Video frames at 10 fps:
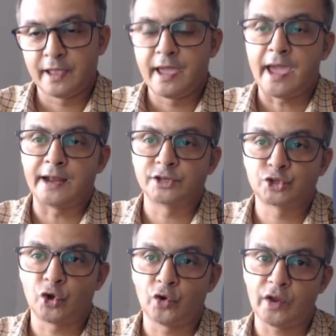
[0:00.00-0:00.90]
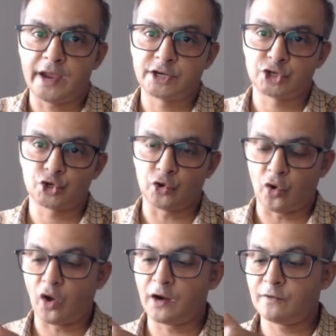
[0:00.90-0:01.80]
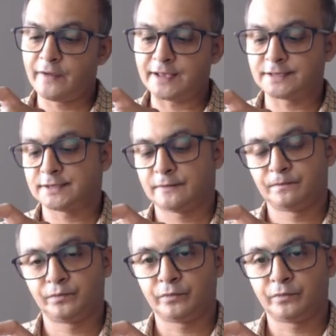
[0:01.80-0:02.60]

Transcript: And so it should always